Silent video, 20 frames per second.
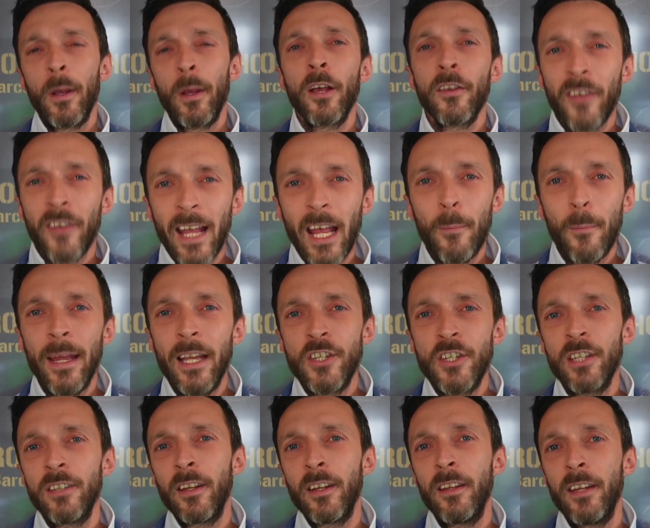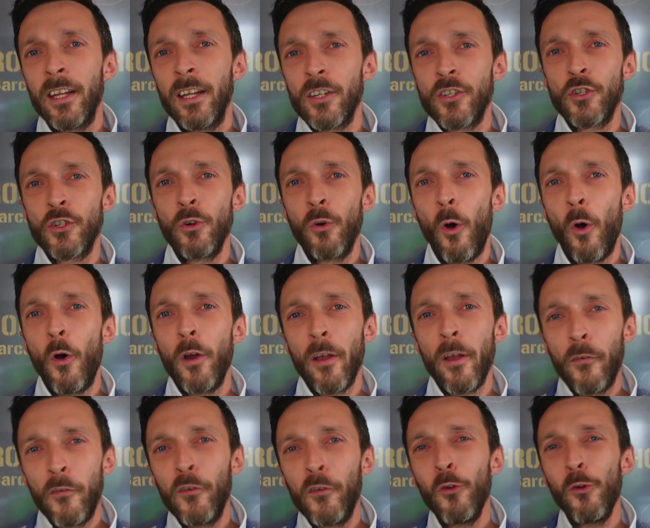Because like I mentioned in the intro, on a
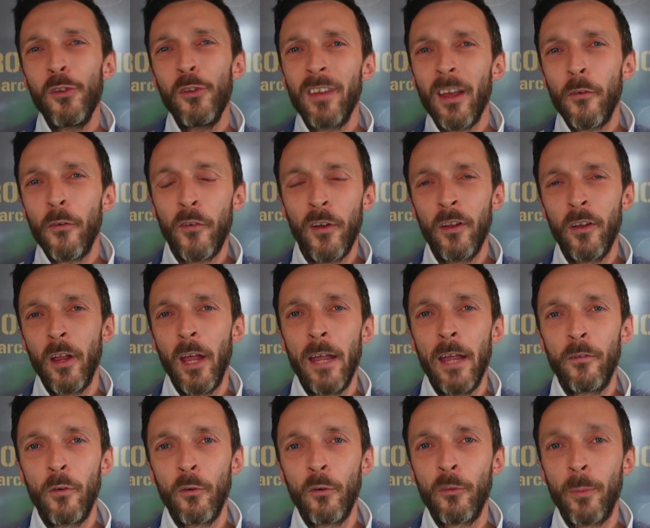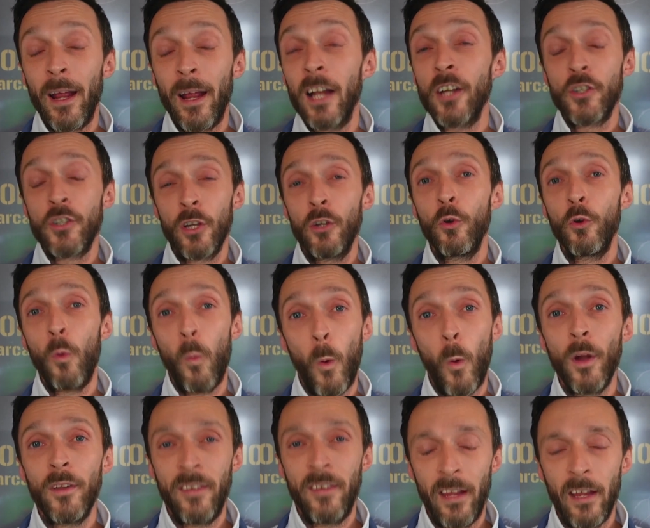few different levels, we actually know
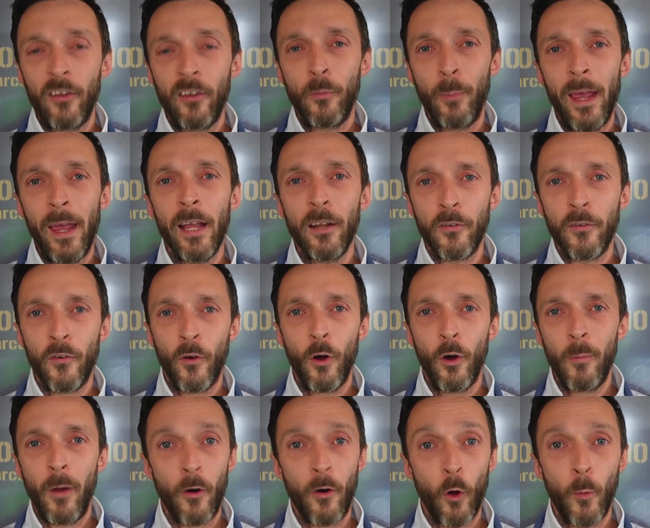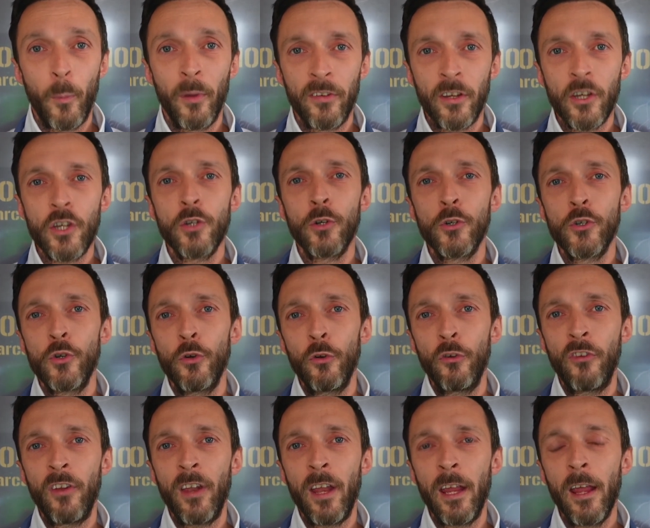what to expect from our opposition on
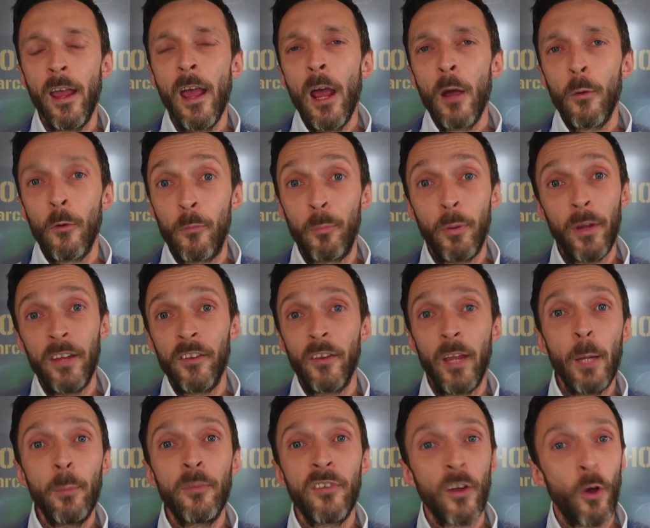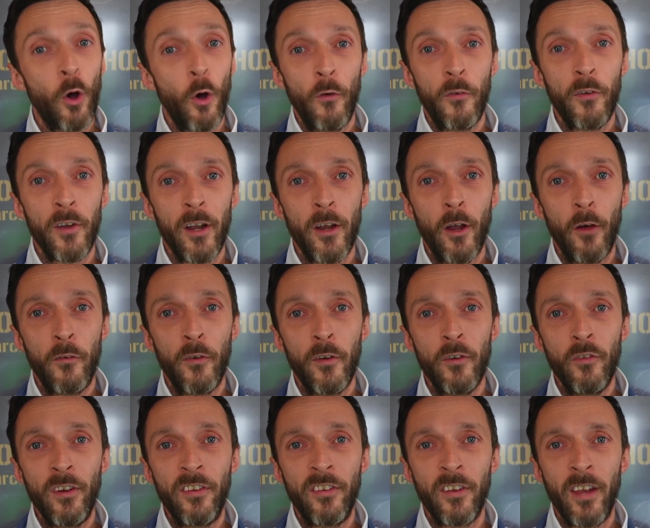Tuesday night. We've played Leipzig often enough in
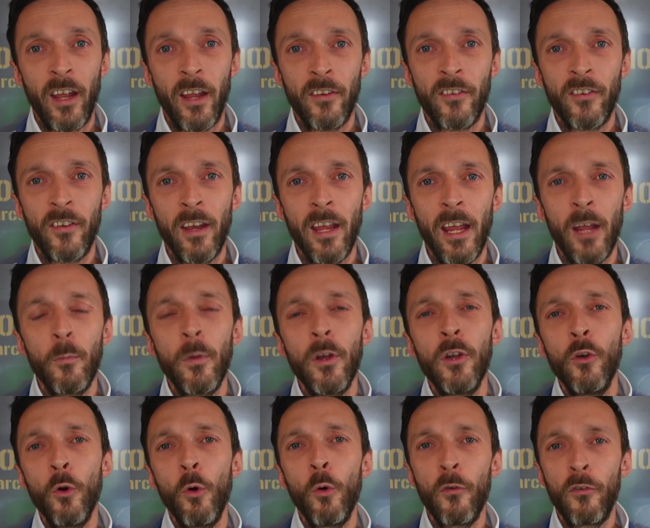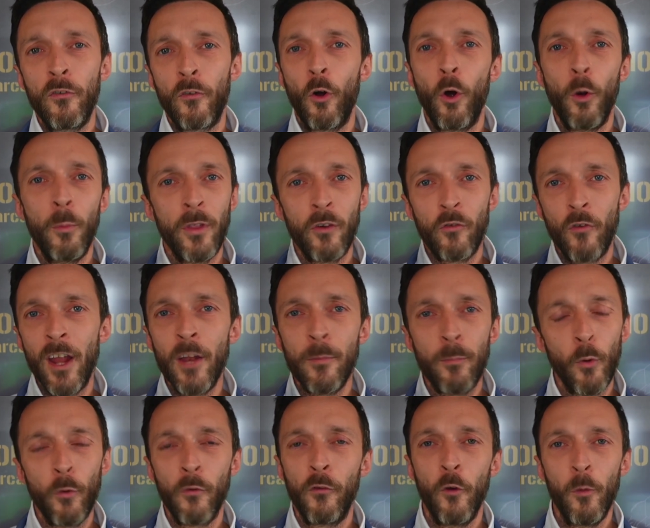recent history, and we know from the Red
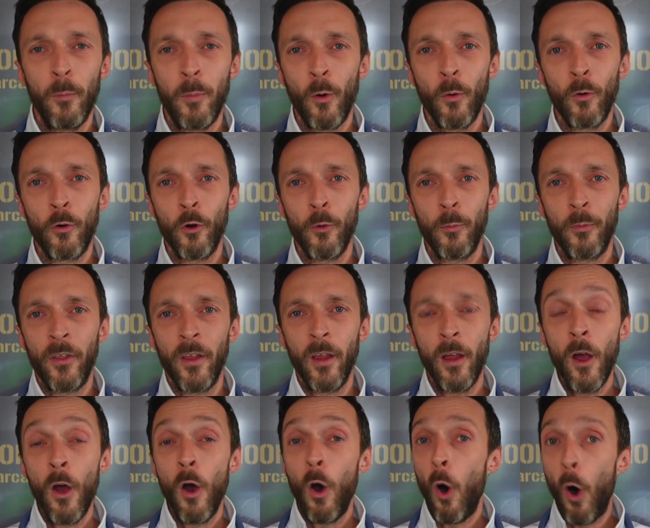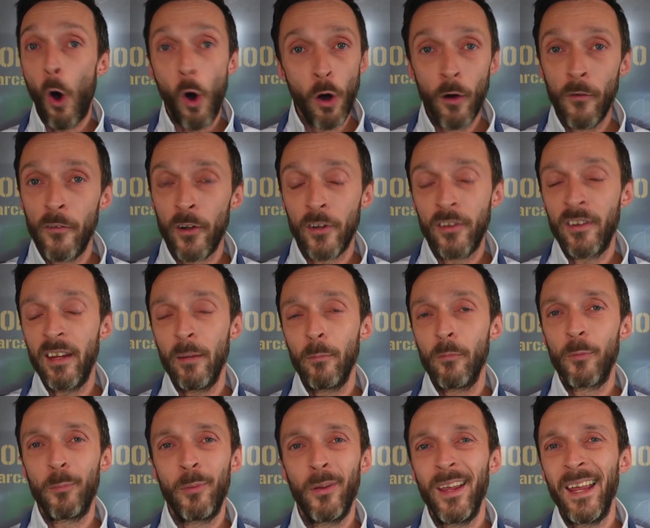Bull football group that all of their
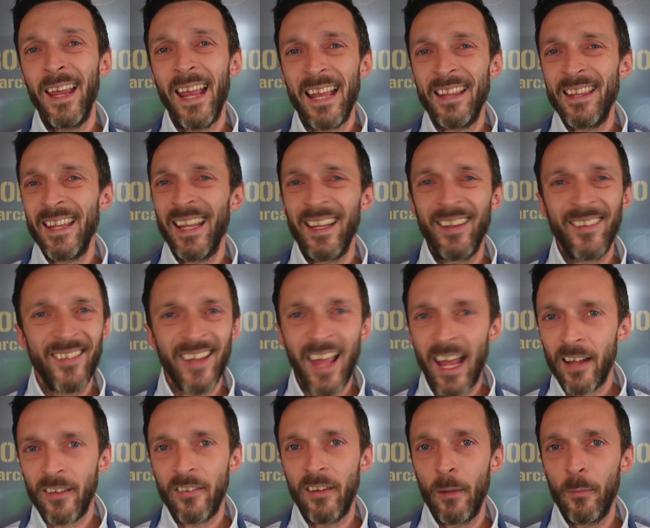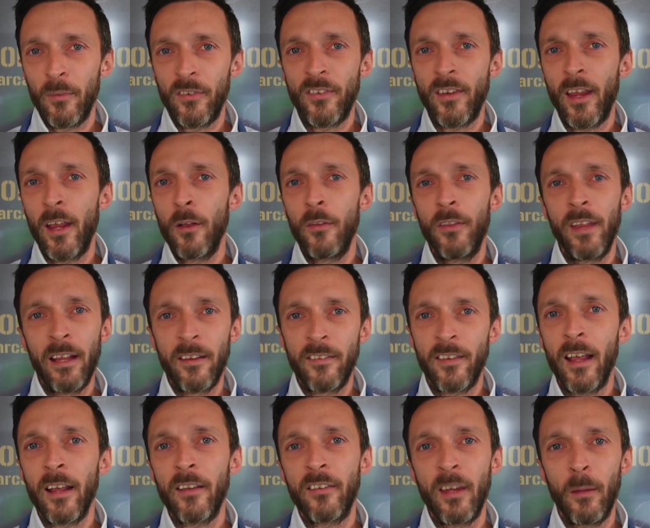teams play in the exact same style, the
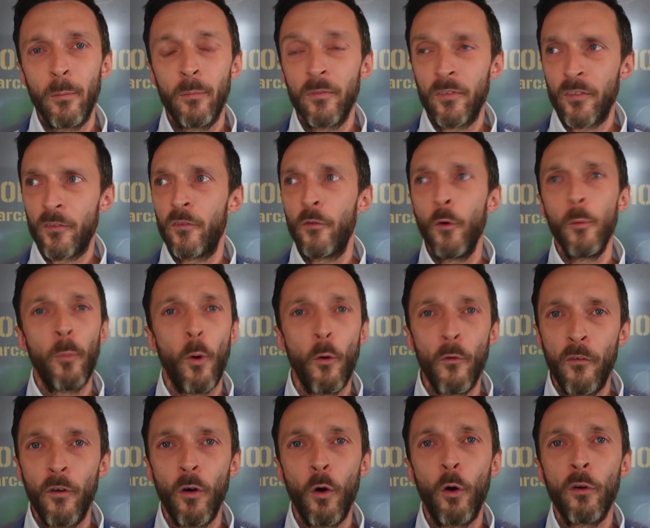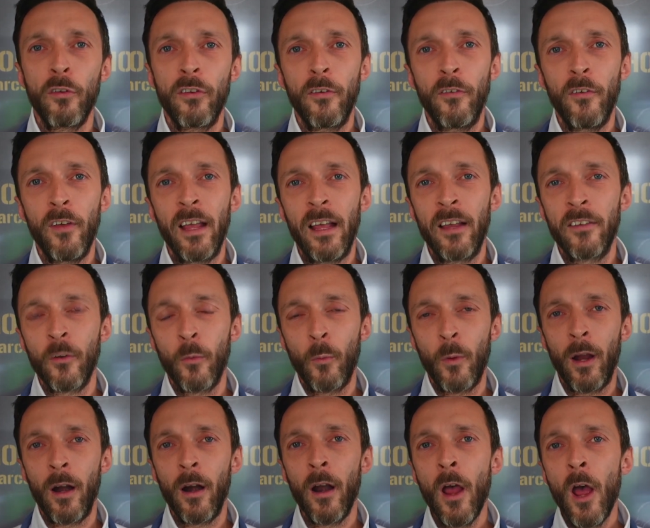exact same football philosophy, as it
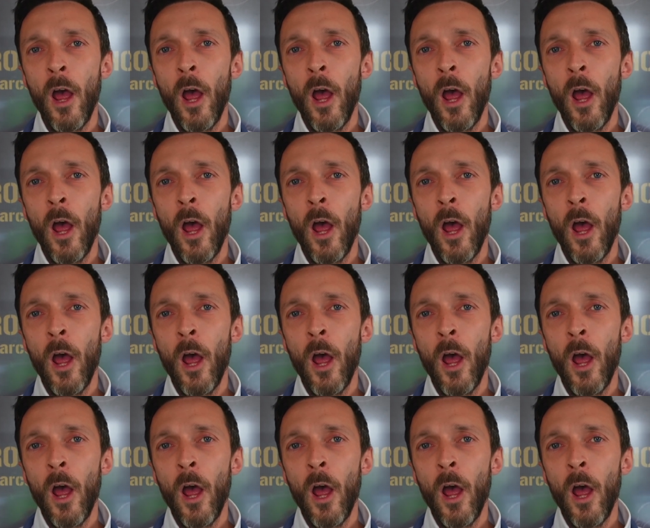were.